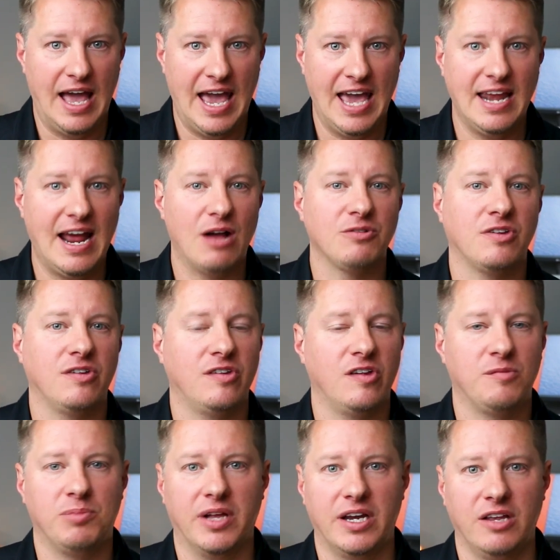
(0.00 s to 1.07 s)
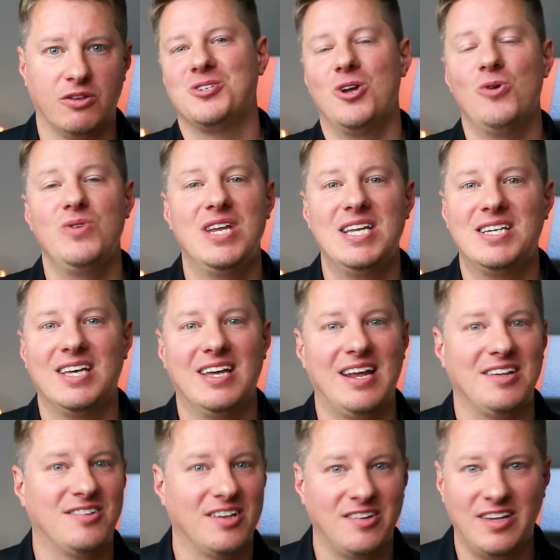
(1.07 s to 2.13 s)
Eight ounces is plenty. There's no need to get
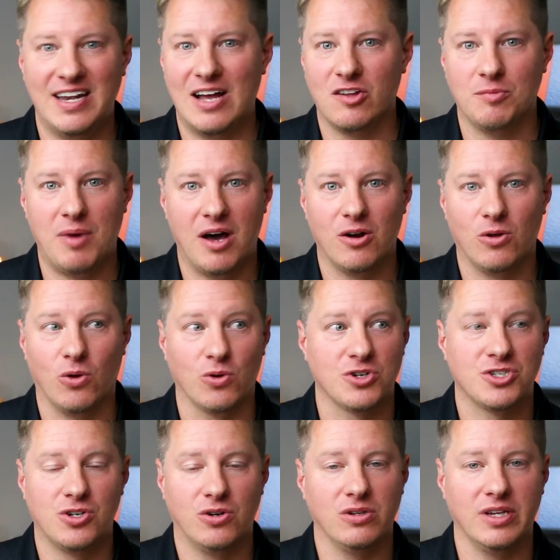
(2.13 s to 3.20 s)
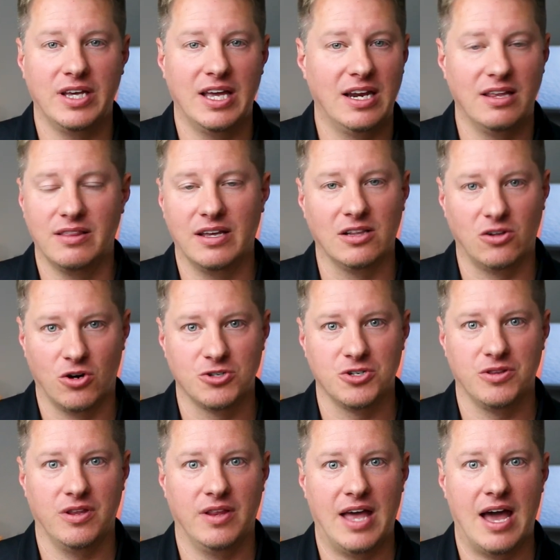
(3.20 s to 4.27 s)
a 16 ounce bottle or certainly anything larger
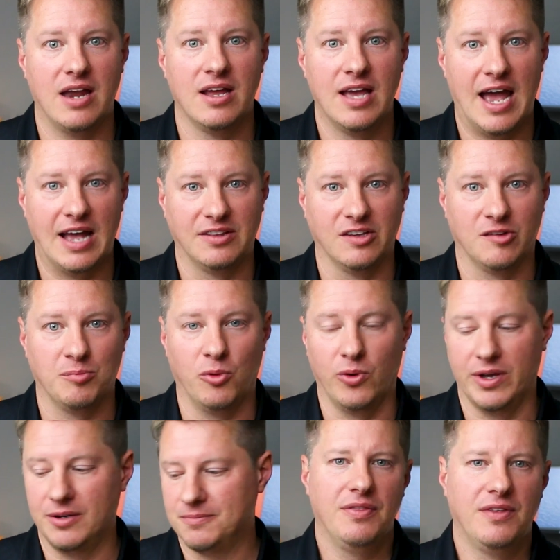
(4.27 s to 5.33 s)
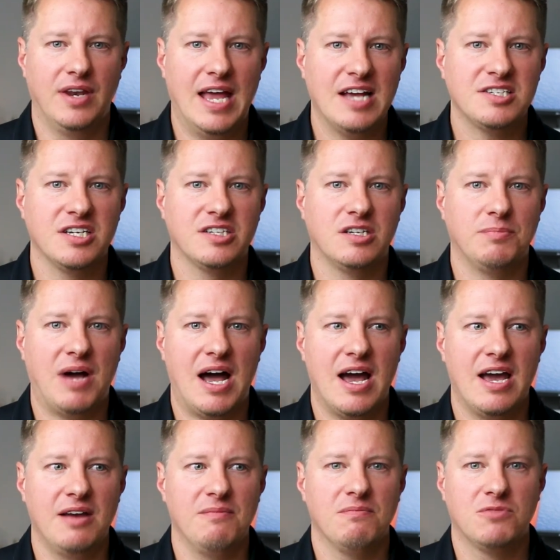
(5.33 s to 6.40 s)
than that at this point. The next is to
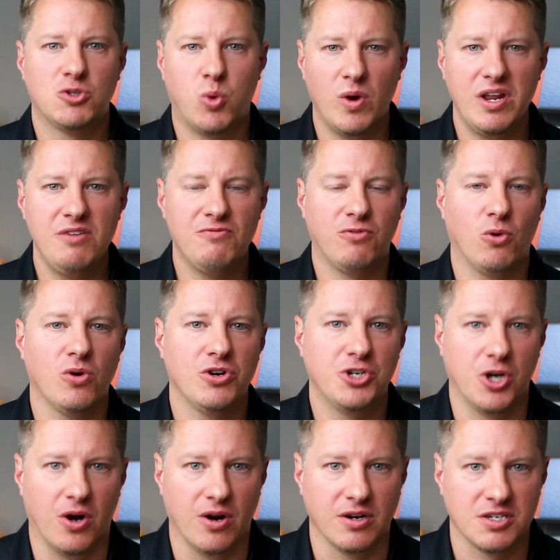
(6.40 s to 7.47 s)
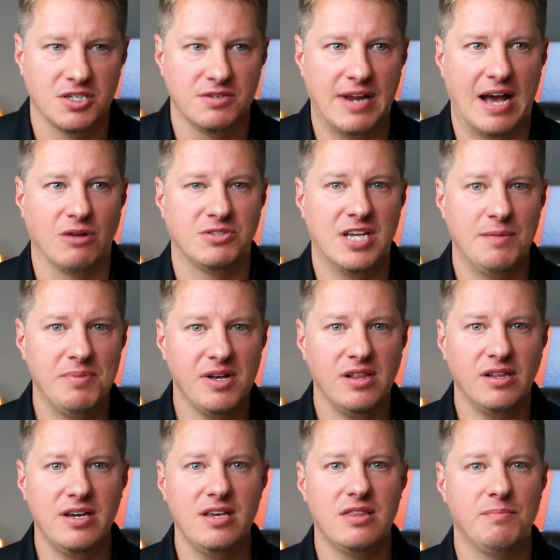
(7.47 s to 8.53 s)
buy 24 jars. Now,
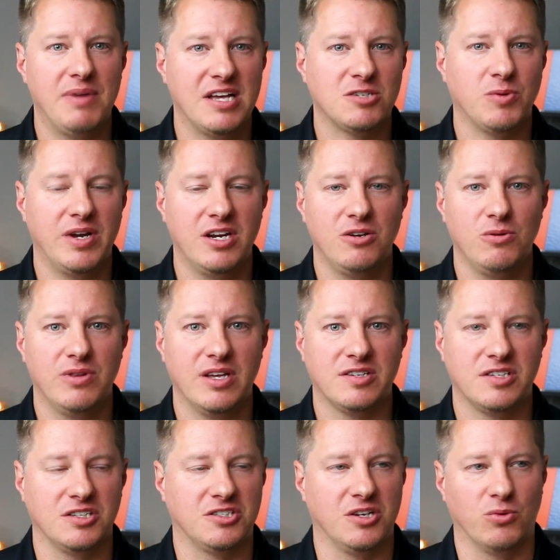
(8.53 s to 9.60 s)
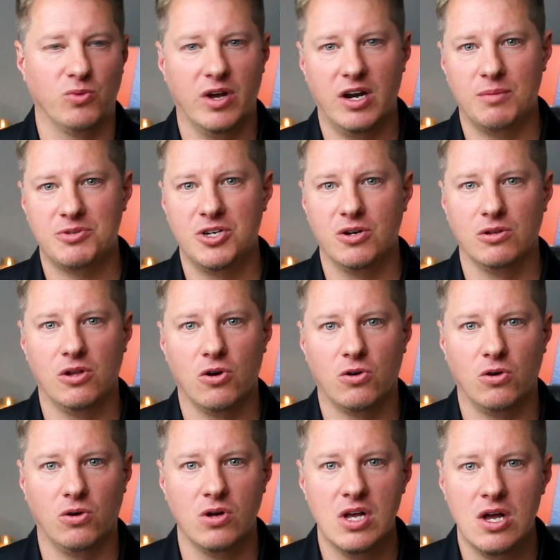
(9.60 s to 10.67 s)
typically the best way to do this is to run up to your
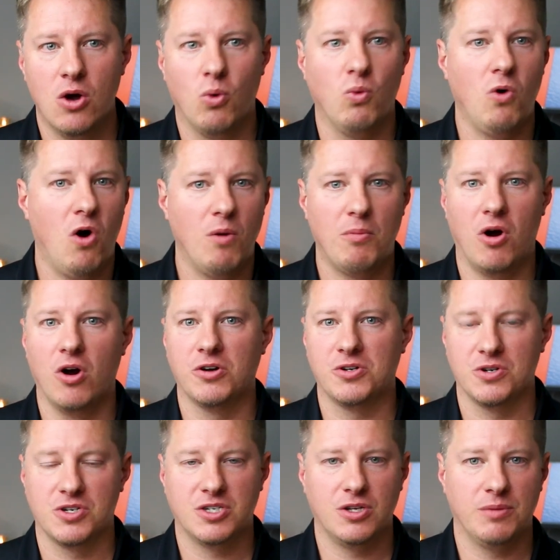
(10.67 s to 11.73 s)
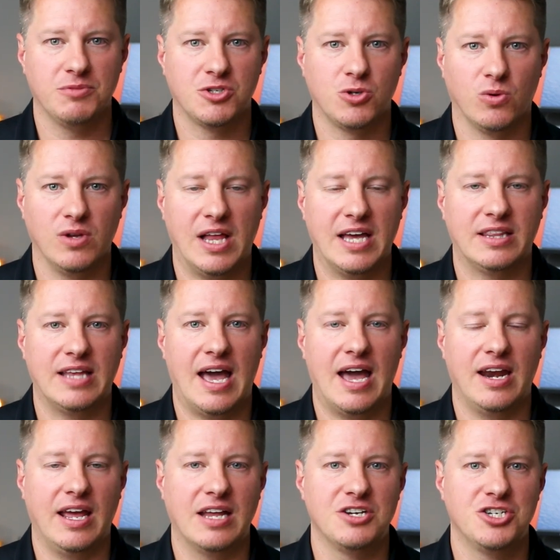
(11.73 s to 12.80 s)
local Walmart or some store like
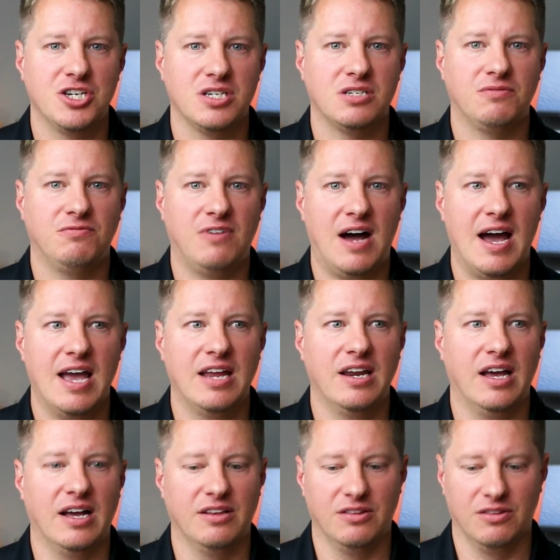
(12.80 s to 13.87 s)
that and just find